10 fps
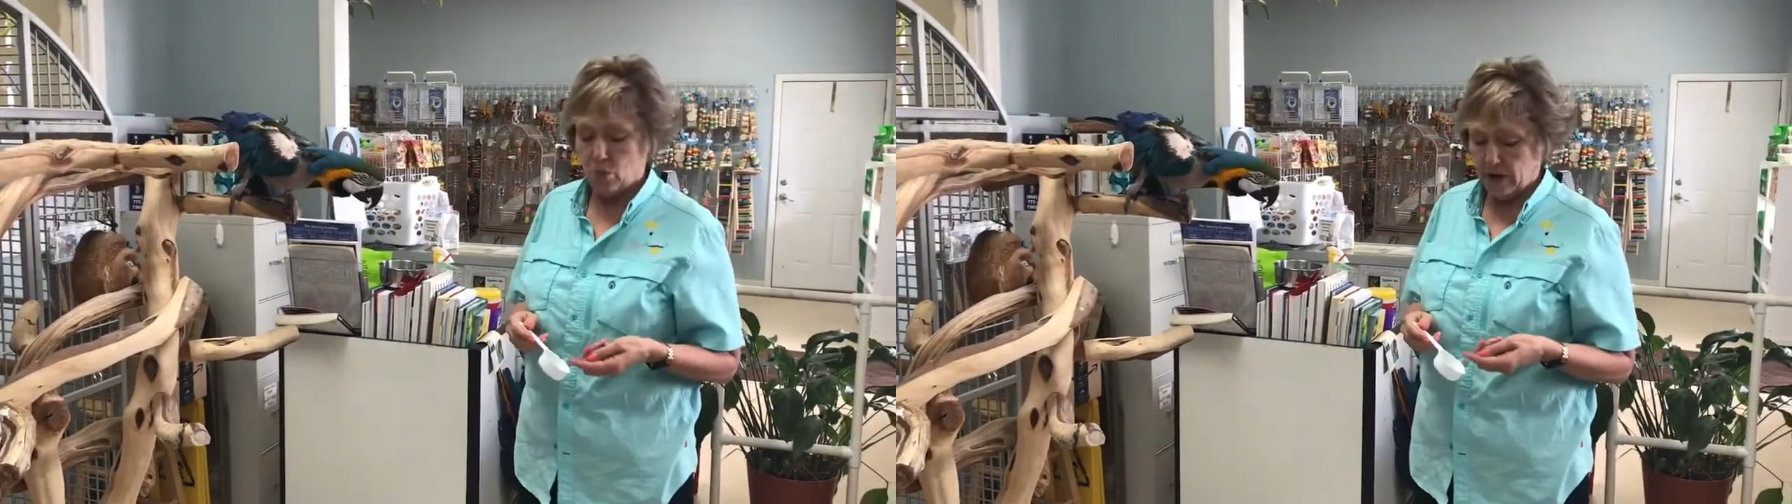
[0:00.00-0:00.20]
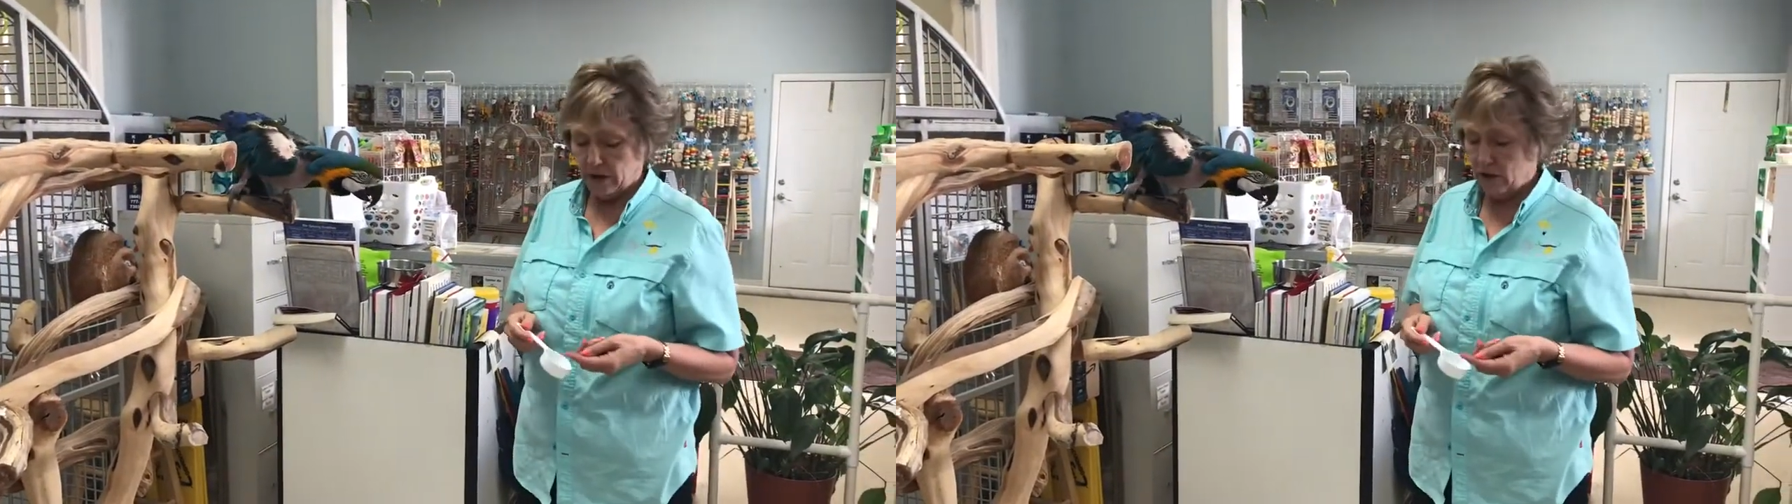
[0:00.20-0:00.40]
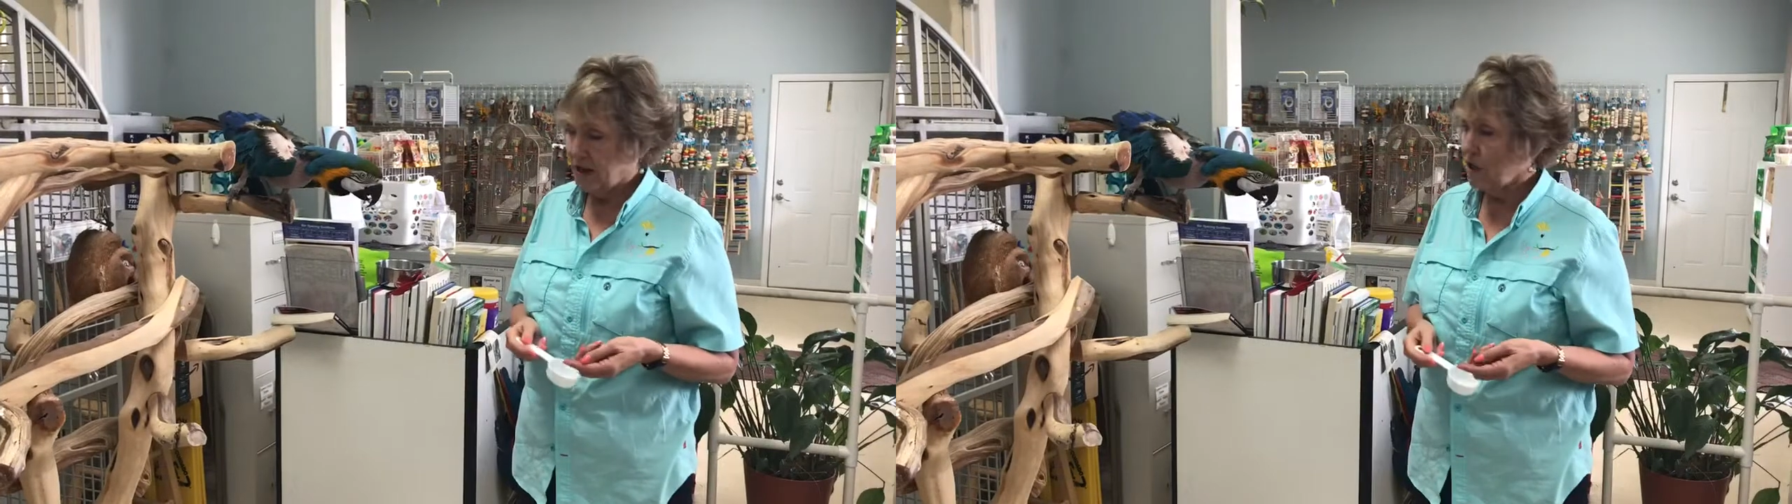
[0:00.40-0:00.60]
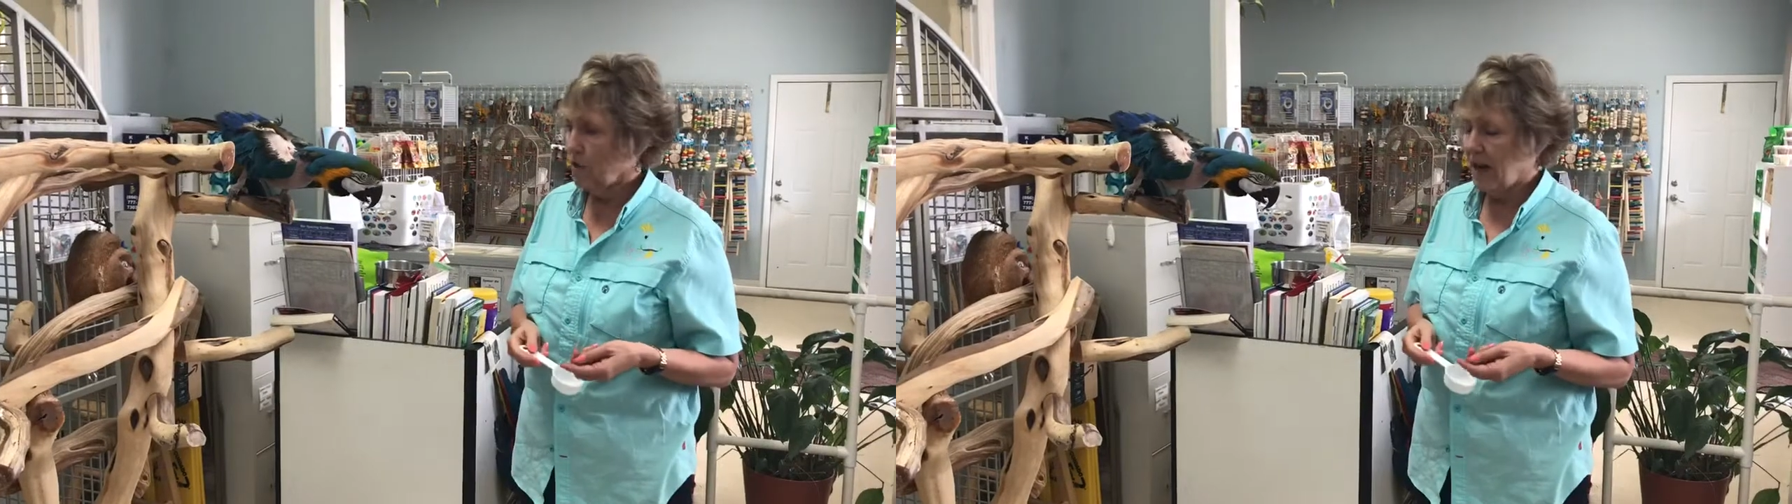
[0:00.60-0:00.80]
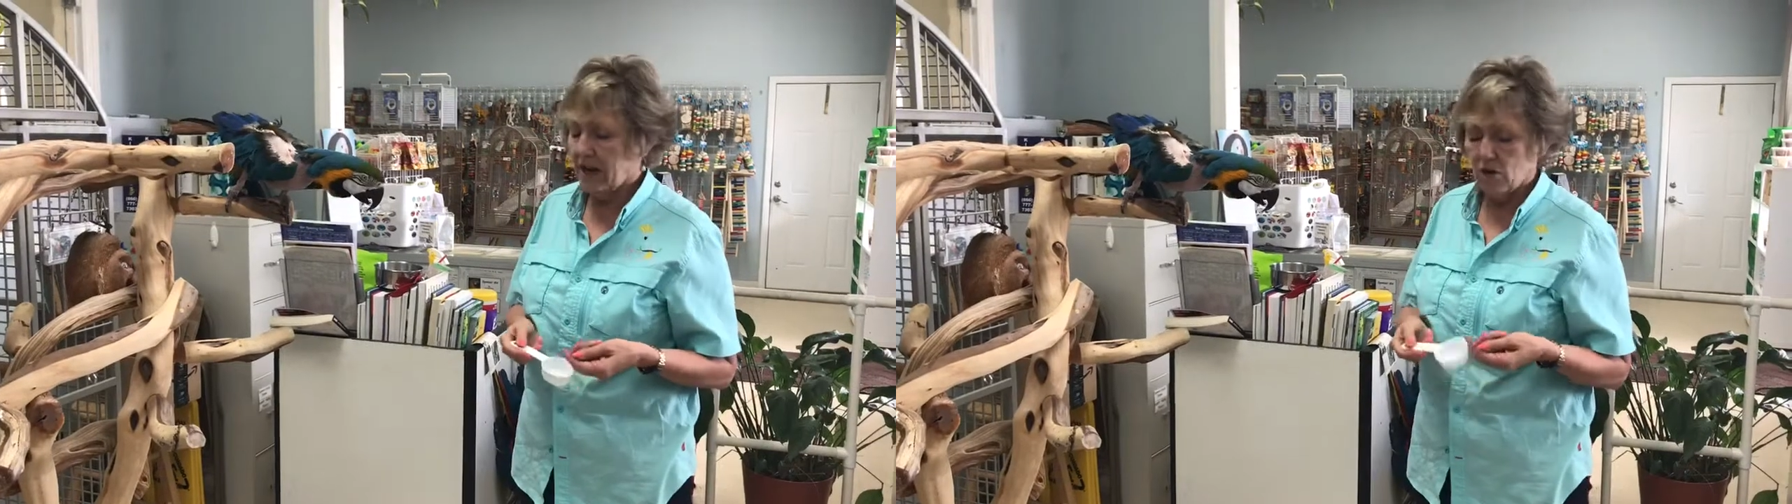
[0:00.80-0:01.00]
whether it's
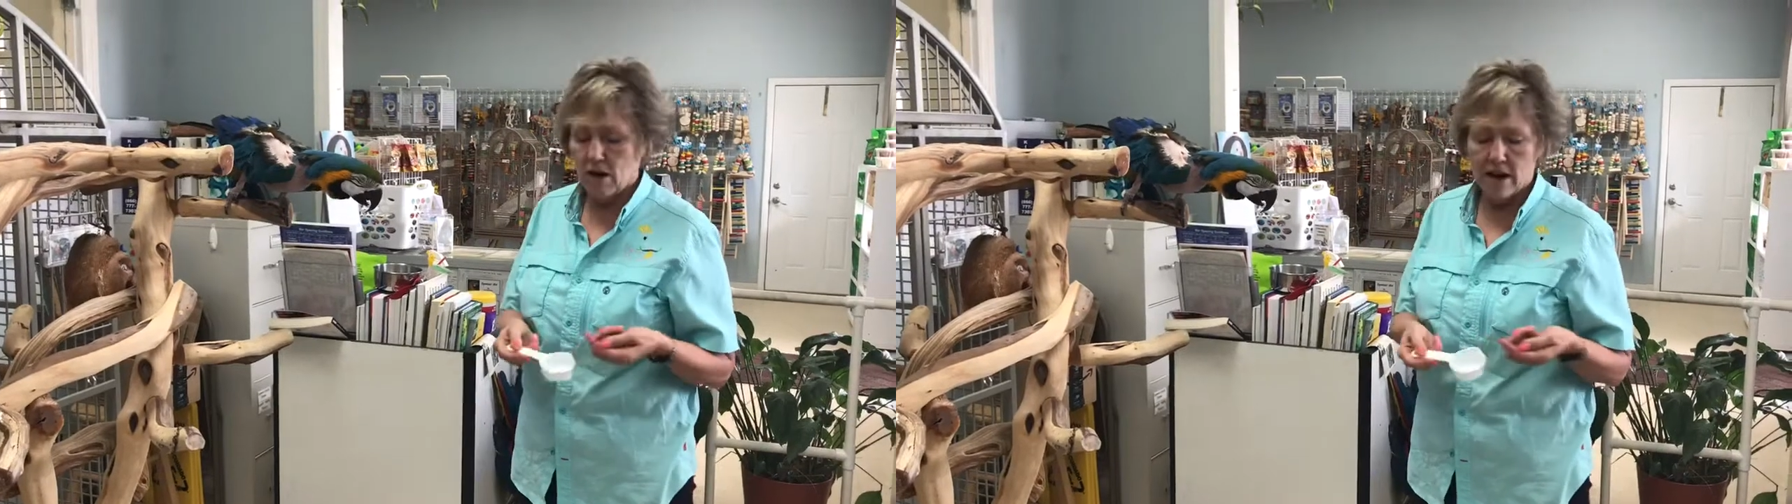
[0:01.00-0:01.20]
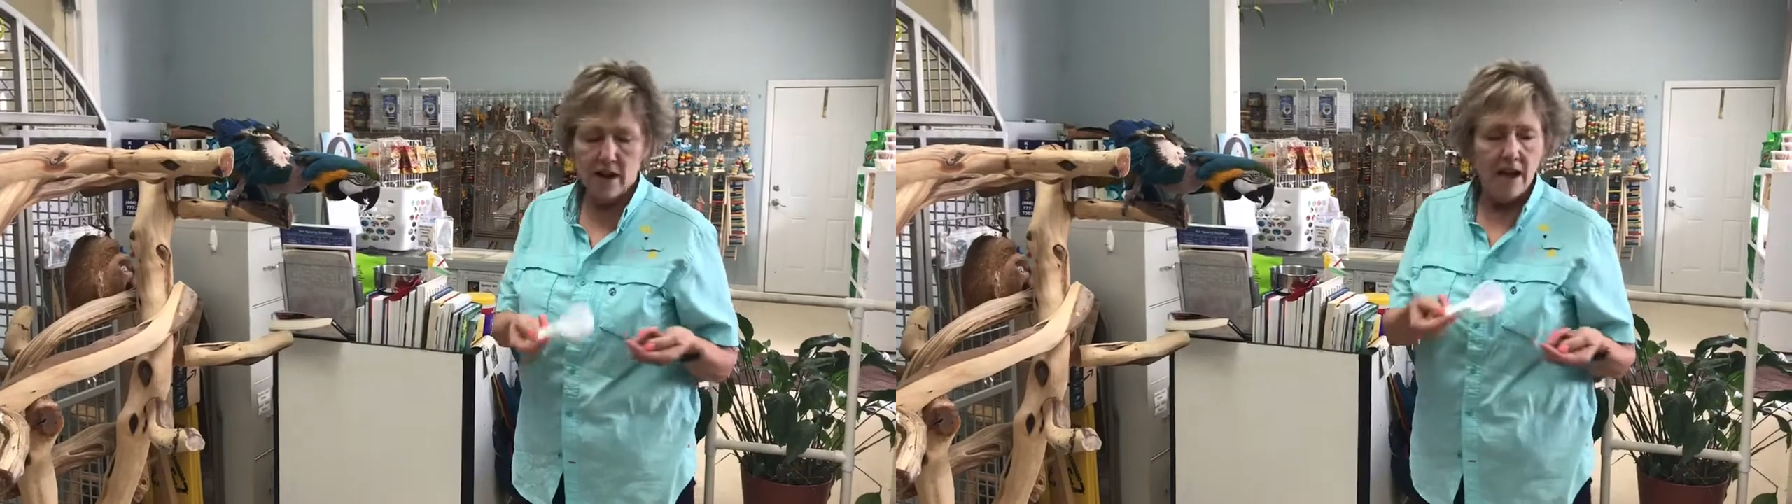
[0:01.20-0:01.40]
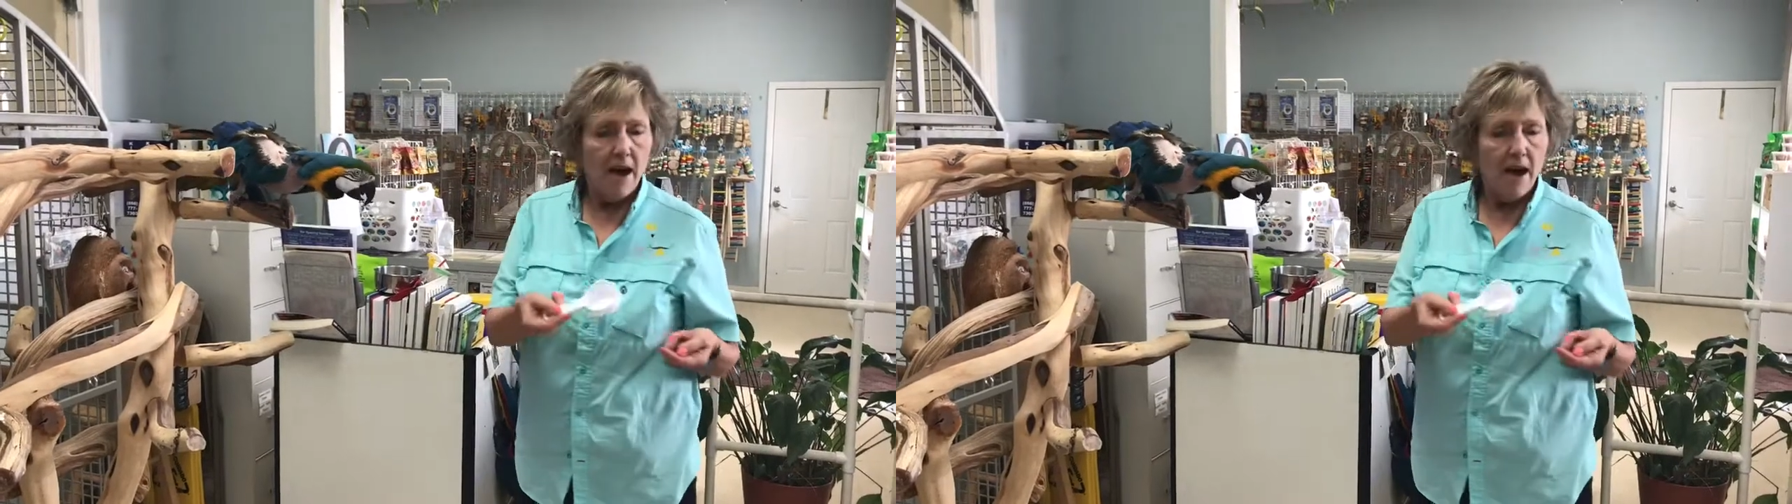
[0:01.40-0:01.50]
okay or not.